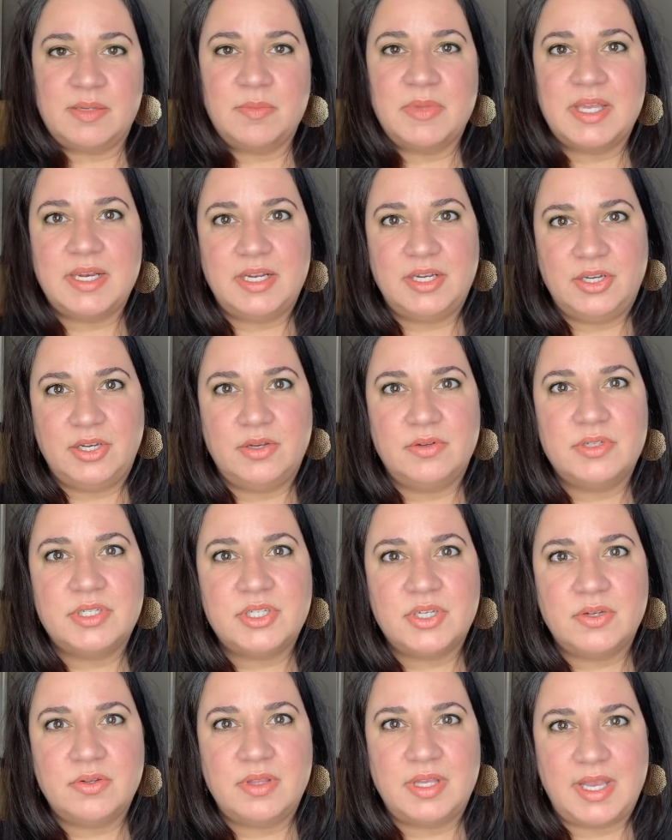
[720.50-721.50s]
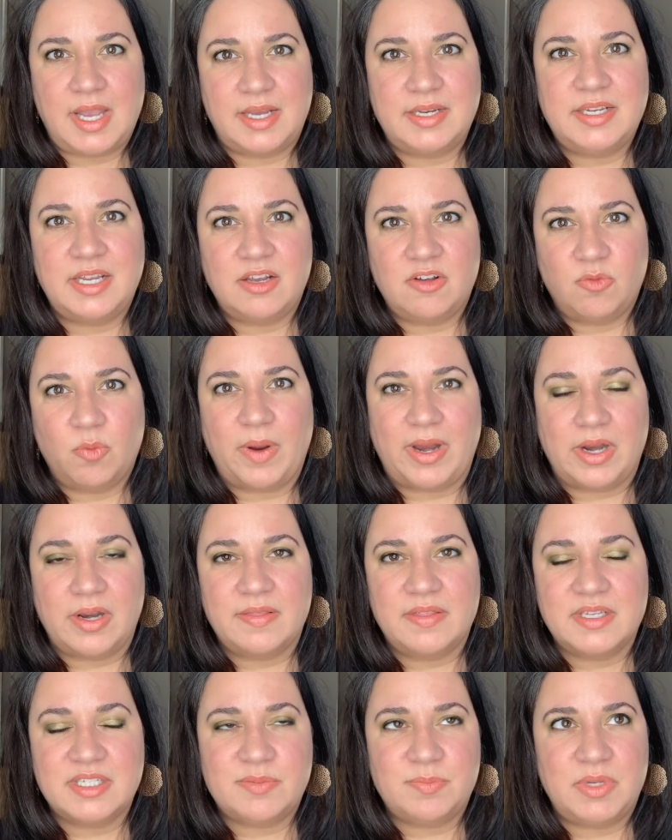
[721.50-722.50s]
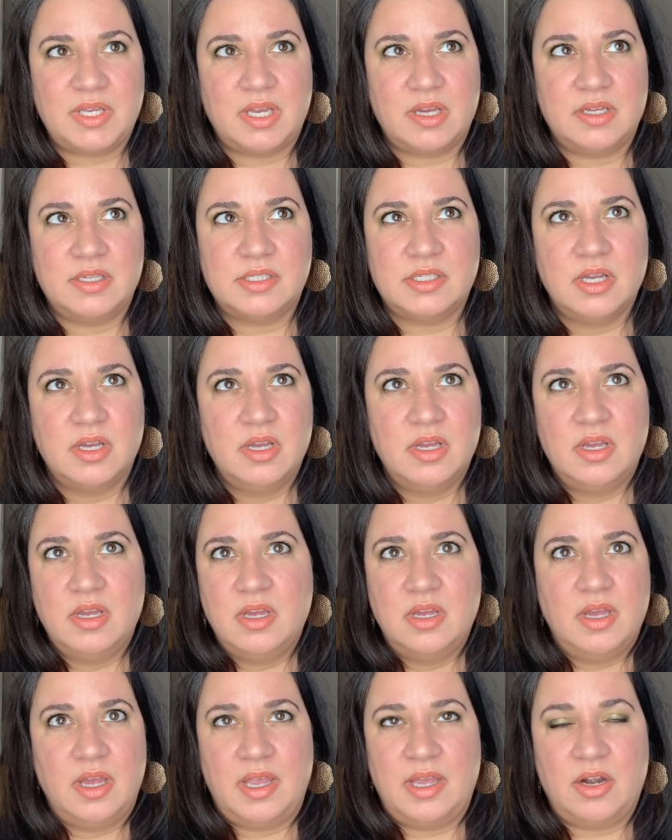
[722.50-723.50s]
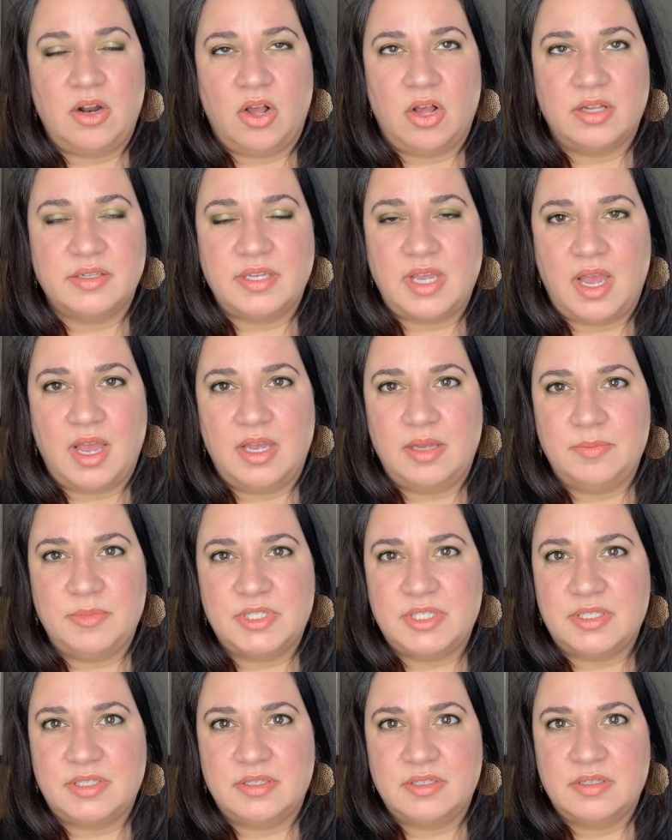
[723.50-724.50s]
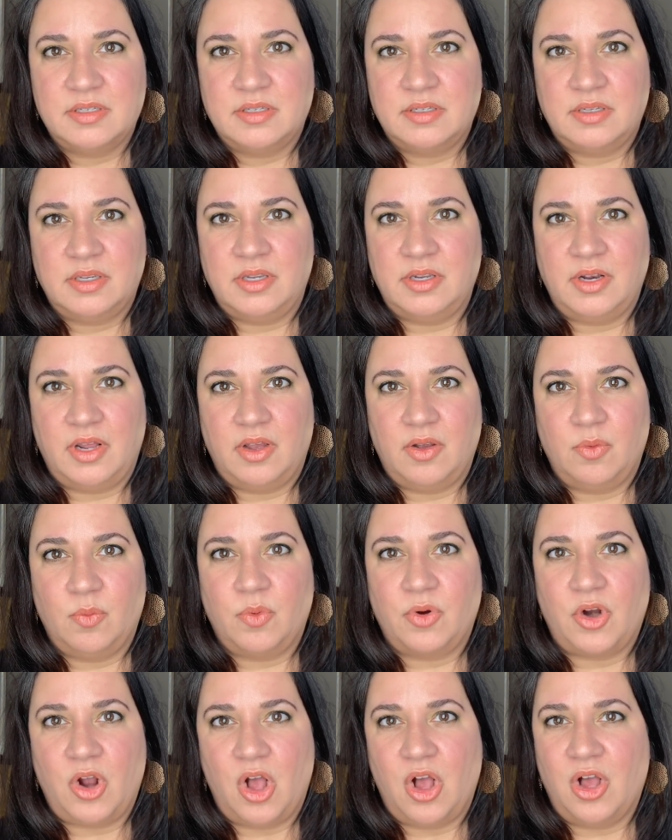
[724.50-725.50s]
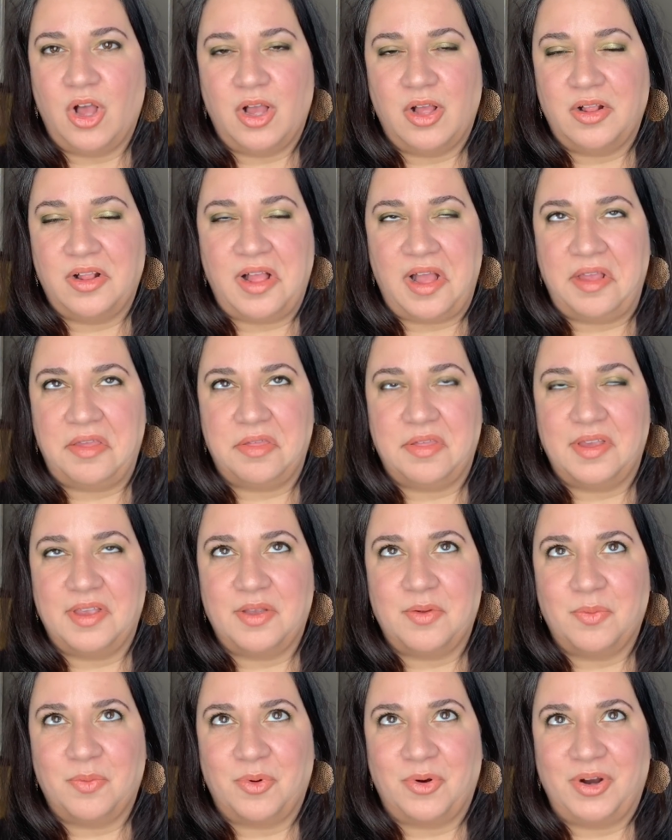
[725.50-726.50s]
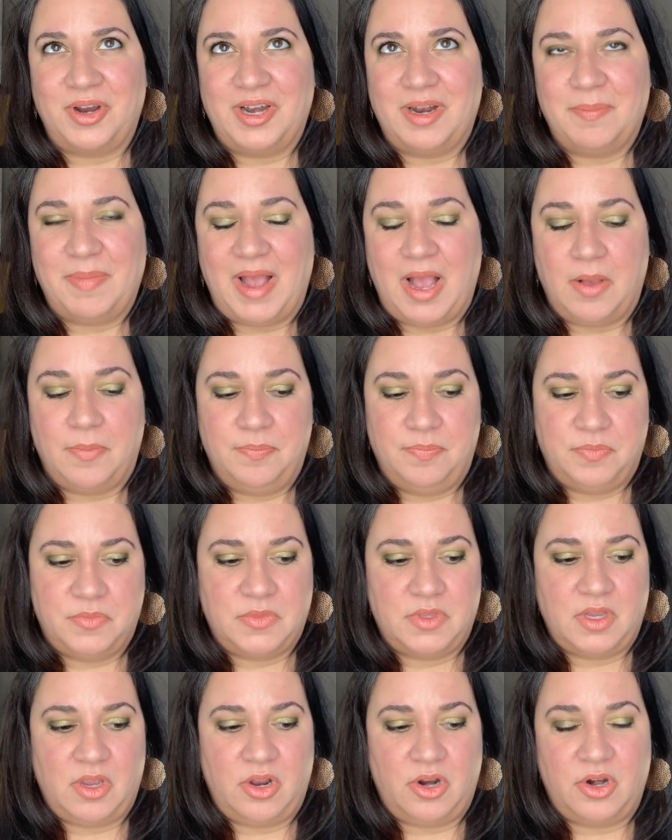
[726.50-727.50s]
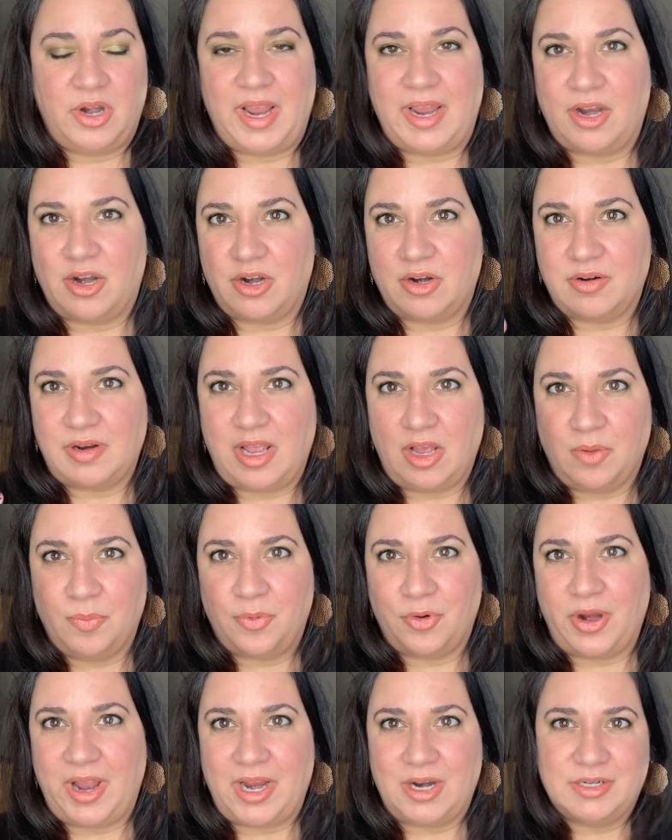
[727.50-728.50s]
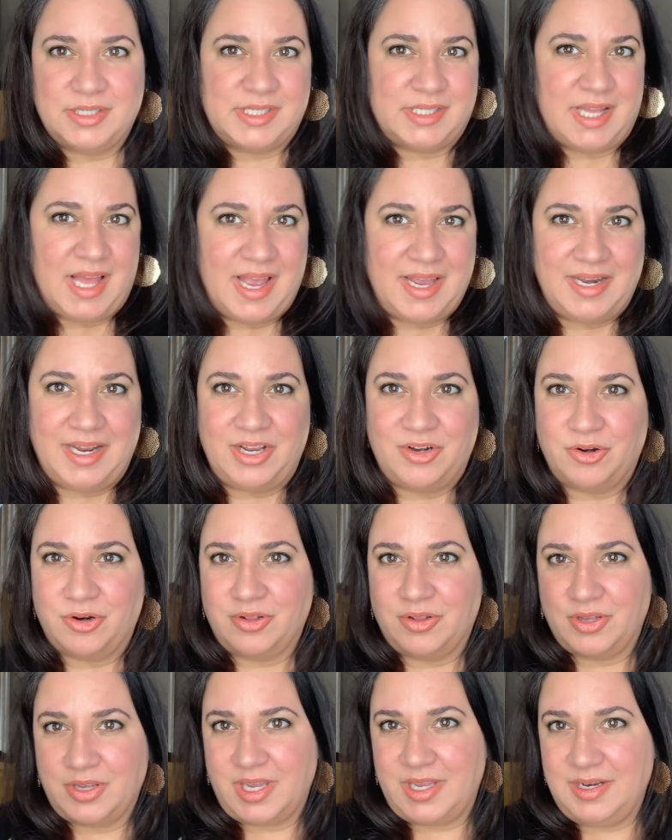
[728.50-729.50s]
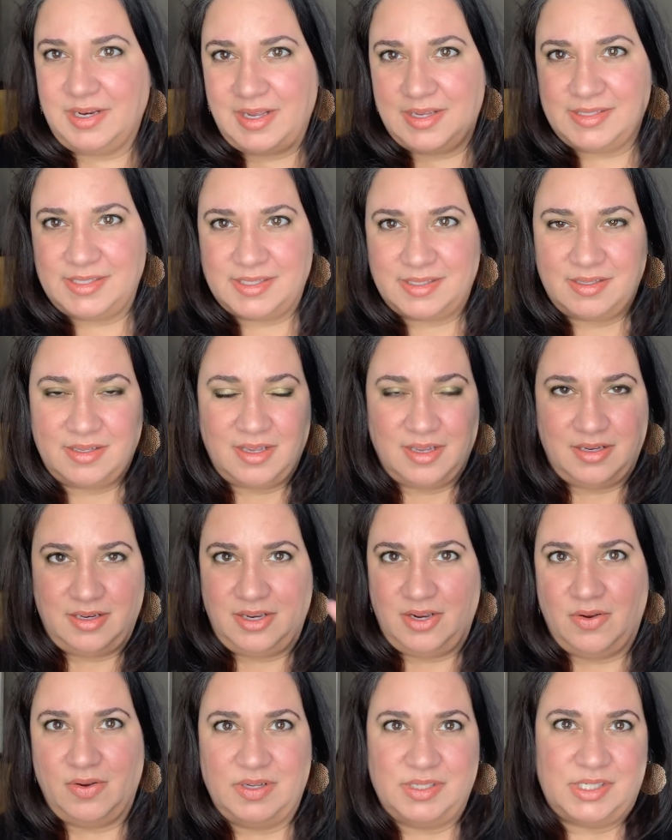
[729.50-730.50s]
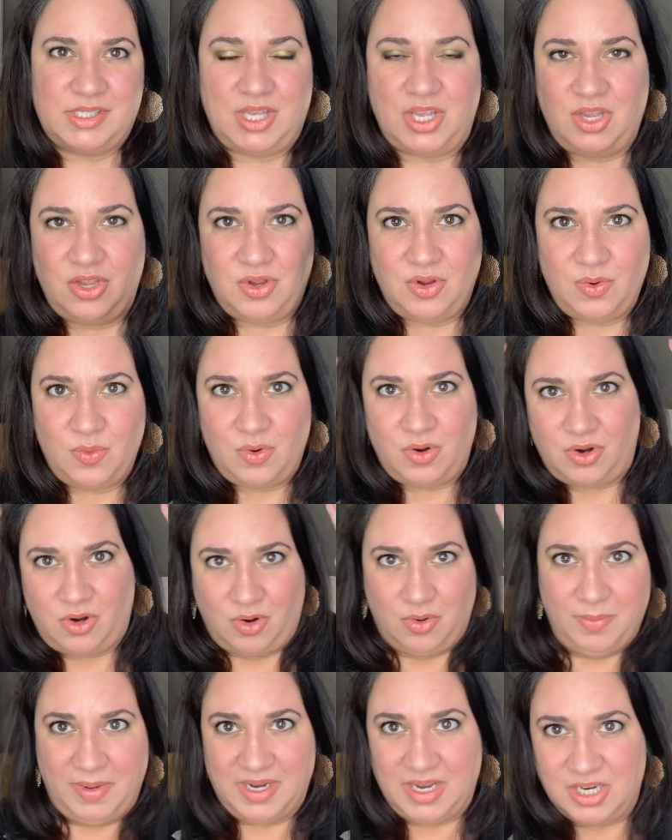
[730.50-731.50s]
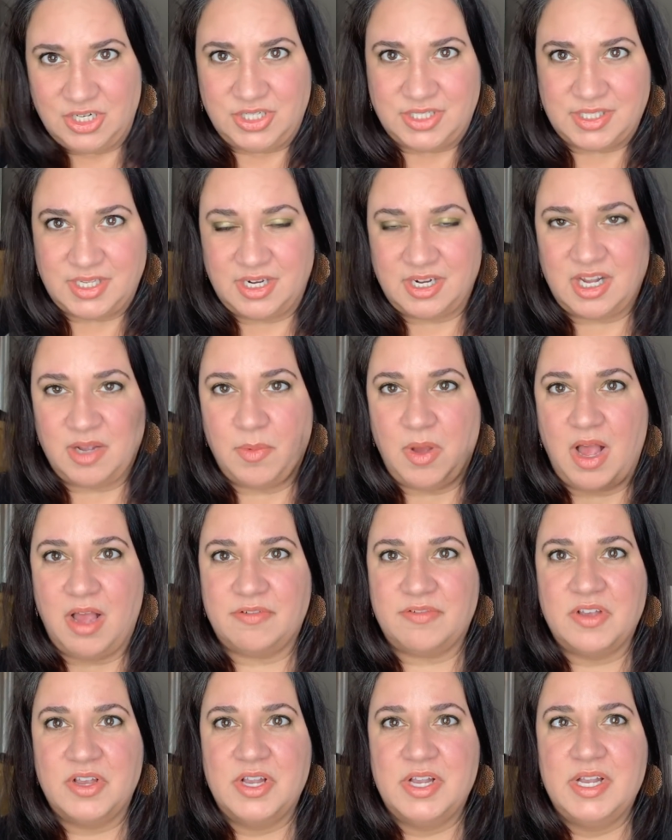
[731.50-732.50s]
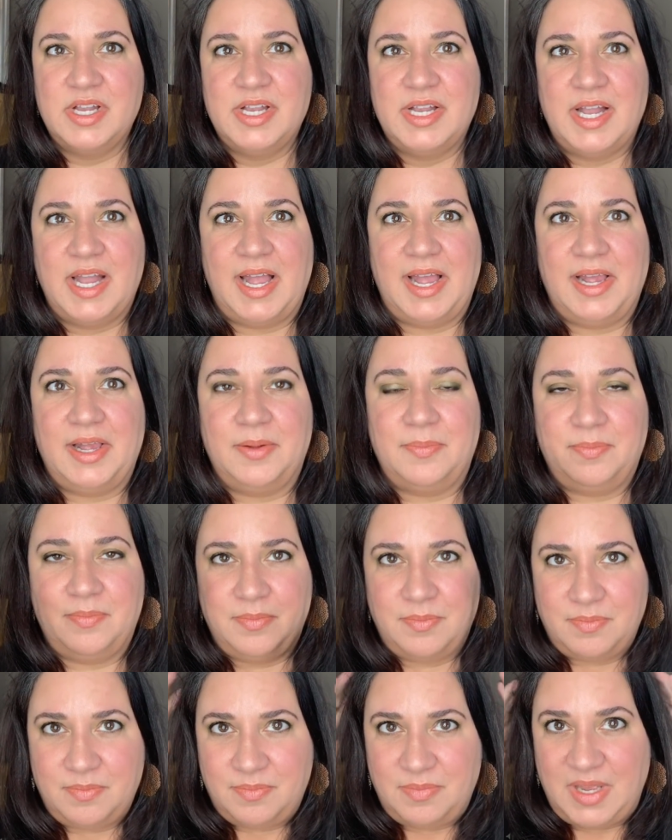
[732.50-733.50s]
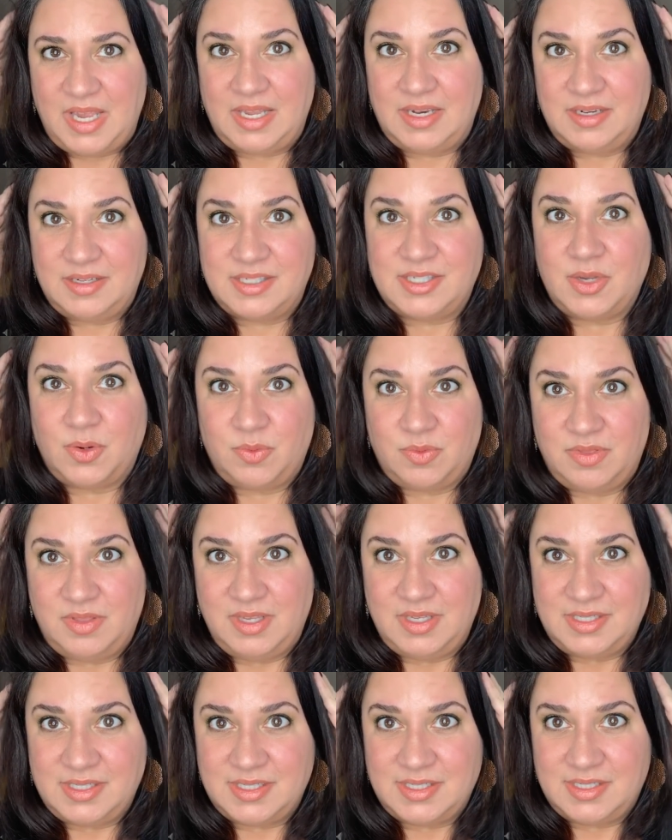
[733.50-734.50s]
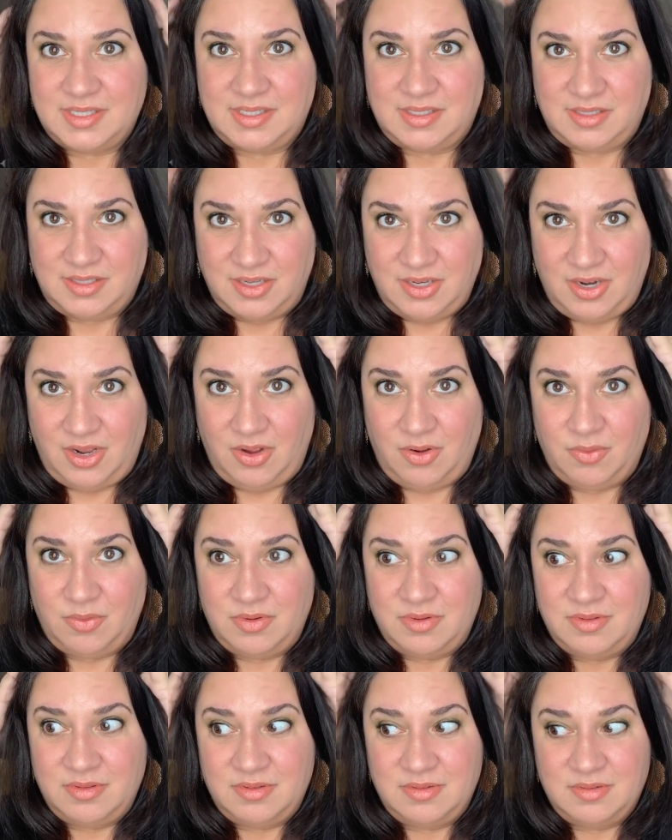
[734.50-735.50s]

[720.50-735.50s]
some getting used to, the idea of wearing this, because at all times, you know, we're all, I think, worried about our helper hair sliding or looking askew, or oh my gosh, it's gonna come off. And so this is, you know,